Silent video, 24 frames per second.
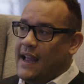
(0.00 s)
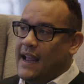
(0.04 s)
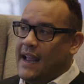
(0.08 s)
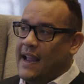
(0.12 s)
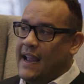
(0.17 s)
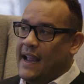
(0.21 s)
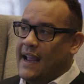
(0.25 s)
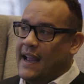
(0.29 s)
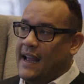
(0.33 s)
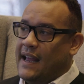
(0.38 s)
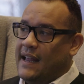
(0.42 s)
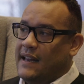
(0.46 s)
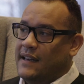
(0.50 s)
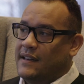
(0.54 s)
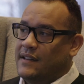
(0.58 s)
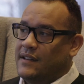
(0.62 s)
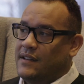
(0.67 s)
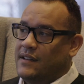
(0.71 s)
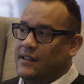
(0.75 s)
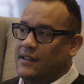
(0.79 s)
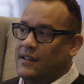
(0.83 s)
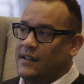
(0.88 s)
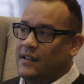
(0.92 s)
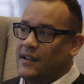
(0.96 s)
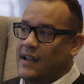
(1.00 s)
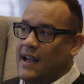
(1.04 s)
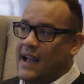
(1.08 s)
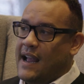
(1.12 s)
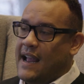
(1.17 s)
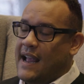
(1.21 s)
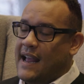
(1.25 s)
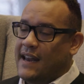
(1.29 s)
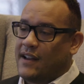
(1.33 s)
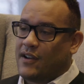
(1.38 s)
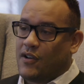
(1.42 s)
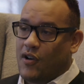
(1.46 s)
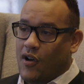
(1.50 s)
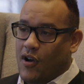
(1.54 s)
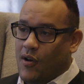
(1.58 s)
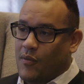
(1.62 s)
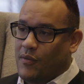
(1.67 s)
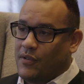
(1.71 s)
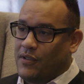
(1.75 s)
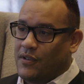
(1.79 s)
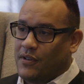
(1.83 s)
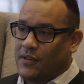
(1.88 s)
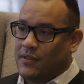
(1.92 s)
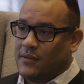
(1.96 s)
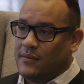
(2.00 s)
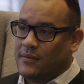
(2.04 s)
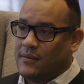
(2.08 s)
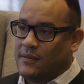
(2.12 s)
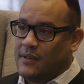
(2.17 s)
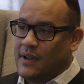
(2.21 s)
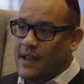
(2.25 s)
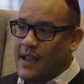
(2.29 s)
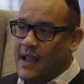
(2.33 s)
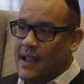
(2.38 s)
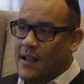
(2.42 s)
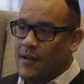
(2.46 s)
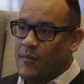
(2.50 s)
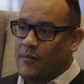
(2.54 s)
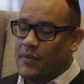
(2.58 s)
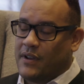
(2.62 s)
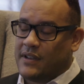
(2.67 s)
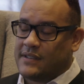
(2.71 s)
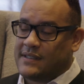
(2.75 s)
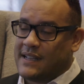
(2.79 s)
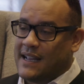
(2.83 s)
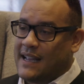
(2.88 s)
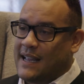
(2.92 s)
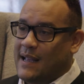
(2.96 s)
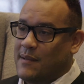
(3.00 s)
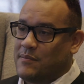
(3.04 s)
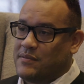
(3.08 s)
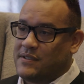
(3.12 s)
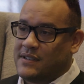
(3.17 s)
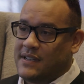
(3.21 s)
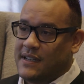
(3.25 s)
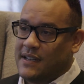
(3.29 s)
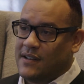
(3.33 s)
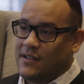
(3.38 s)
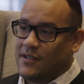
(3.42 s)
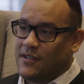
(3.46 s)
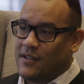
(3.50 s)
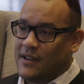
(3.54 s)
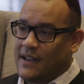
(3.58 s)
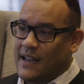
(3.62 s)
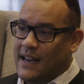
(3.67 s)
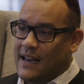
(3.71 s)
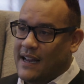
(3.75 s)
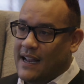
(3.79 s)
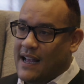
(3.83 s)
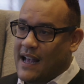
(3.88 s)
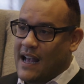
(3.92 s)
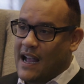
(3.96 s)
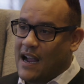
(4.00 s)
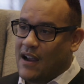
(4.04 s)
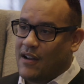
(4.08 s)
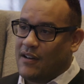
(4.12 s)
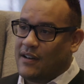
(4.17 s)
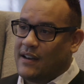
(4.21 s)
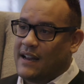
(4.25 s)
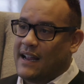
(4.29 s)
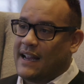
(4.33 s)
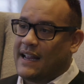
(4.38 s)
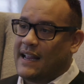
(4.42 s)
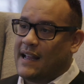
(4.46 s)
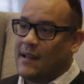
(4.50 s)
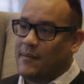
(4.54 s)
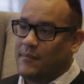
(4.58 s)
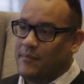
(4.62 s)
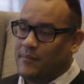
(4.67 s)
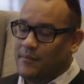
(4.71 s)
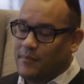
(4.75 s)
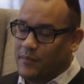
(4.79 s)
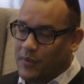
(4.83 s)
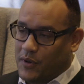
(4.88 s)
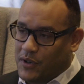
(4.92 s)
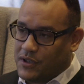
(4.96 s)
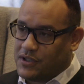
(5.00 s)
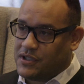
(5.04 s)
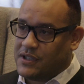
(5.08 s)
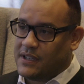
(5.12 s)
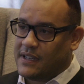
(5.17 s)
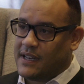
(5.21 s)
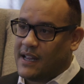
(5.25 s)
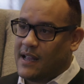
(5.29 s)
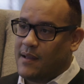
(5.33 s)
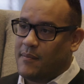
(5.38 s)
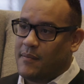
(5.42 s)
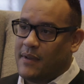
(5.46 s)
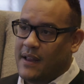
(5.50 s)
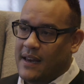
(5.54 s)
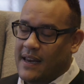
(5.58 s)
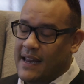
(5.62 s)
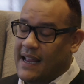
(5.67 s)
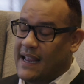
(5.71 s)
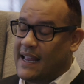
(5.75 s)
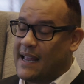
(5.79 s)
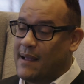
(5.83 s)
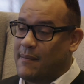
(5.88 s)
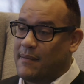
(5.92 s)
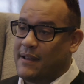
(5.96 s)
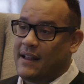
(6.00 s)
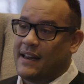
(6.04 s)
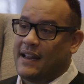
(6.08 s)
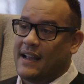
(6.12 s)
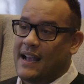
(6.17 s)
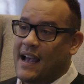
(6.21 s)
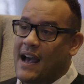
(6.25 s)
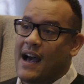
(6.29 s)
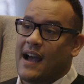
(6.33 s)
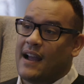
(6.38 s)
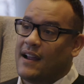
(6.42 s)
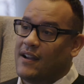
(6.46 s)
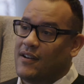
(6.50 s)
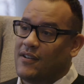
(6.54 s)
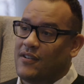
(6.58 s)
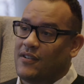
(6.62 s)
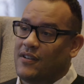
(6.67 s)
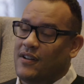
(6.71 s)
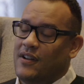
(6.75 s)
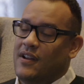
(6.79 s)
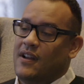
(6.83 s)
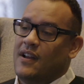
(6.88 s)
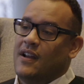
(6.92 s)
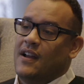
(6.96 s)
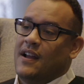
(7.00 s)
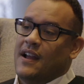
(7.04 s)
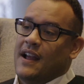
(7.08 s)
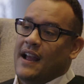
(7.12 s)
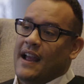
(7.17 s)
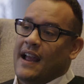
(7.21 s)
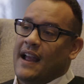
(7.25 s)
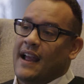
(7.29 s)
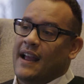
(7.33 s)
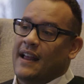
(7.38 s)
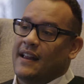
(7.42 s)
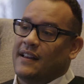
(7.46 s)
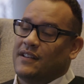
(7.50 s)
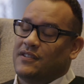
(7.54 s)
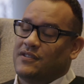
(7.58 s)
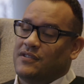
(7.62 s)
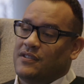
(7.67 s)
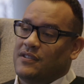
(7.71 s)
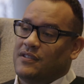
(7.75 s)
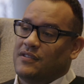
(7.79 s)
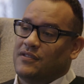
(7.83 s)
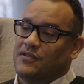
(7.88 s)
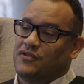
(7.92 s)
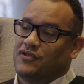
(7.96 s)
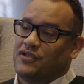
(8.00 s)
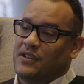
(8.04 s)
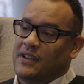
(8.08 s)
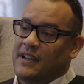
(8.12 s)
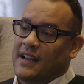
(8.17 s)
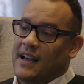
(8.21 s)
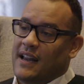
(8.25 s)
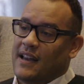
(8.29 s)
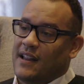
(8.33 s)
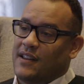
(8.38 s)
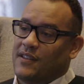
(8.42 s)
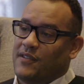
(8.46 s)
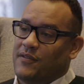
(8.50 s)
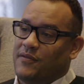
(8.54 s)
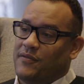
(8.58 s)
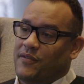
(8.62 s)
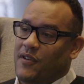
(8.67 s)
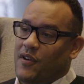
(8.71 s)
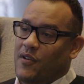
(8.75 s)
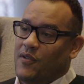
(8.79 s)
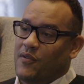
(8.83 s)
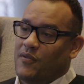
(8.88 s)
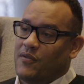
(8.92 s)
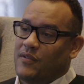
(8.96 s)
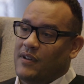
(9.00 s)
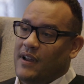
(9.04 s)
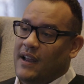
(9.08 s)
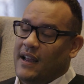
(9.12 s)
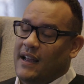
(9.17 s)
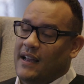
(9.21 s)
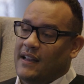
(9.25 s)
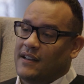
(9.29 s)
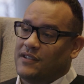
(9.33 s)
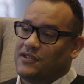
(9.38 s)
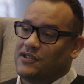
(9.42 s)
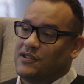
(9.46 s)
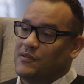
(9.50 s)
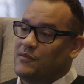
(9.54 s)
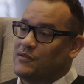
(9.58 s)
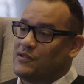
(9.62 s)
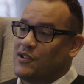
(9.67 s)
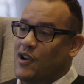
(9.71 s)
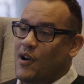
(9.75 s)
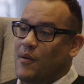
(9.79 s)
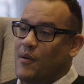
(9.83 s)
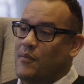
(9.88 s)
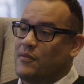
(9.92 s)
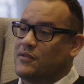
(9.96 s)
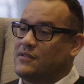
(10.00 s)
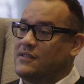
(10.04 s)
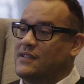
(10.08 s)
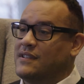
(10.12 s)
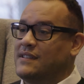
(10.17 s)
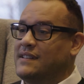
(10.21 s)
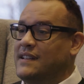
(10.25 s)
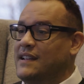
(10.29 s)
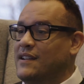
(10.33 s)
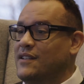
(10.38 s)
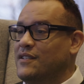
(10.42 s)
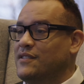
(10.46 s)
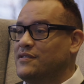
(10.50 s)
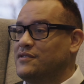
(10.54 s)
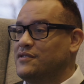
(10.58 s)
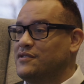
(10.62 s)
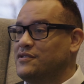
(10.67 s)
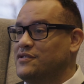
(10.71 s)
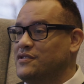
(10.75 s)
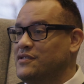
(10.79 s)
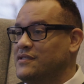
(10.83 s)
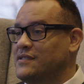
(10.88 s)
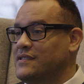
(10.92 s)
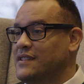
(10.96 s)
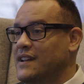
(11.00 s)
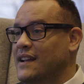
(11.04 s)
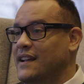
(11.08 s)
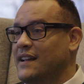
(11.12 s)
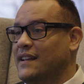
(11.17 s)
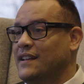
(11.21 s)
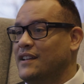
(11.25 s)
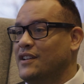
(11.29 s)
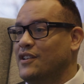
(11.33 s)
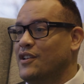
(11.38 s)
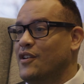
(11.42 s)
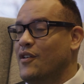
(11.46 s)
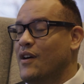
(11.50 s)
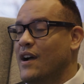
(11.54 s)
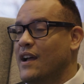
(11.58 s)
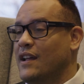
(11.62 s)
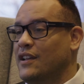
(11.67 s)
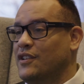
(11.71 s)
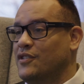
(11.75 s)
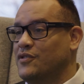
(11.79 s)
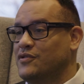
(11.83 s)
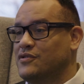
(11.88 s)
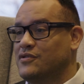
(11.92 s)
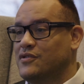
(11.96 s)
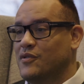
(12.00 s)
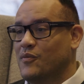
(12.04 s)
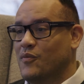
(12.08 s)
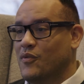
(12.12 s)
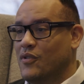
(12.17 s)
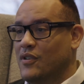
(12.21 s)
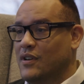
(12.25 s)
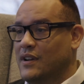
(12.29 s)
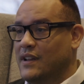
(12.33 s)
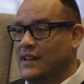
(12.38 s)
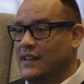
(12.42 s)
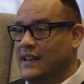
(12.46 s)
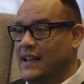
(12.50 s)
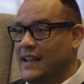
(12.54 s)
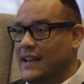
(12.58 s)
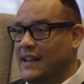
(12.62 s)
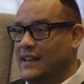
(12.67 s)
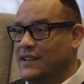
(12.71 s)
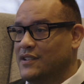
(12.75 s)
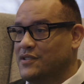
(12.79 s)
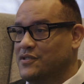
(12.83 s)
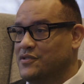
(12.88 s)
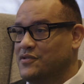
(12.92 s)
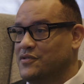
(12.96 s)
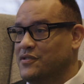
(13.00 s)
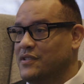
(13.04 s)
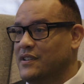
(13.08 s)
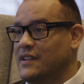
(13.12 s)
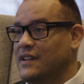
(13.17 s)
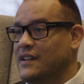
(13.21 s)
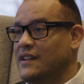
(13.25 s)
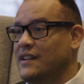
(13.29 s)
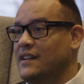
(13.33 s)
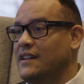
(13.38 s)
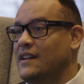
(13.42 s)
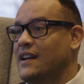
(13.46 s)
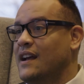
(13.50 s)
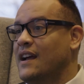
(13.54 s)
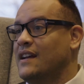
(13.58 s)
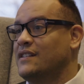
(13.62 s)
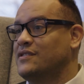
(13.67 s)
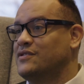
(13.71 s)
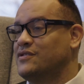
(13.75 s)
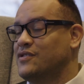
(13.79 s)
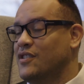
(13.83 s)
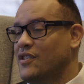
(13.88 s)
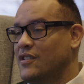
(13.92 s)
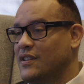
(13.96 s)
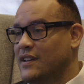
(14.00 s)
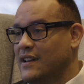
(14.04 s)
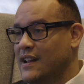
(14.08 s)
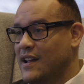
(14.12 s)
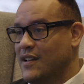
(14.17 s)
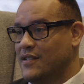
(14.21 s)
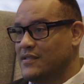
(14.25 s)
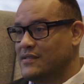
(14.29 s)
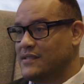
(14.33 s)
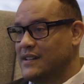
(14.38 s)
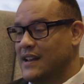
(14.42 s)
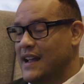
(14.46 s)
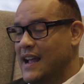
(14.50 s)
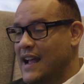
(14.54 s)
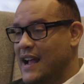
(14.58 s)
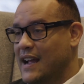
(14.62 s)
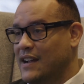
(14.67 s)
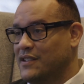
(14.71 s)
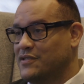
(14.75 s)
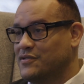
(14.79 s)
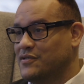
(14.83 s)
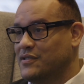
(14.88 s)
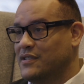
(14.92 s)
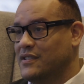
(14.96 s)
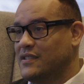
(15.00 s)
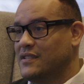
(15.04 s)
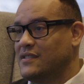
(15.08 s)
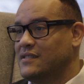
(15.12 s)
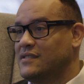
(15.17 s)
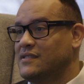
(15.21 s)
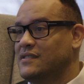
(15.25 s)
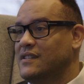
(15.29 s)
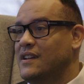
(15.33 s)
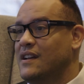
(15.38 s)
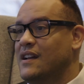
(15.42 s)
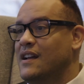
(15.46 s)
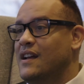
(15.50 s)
And I had a call with her because I kept seeing her getting hired, and I kept pushing them, and they kept getting hired. And she got on the phone and she was almost to tears, and she's like, you know, I used to work in the industry. I started out as an actress.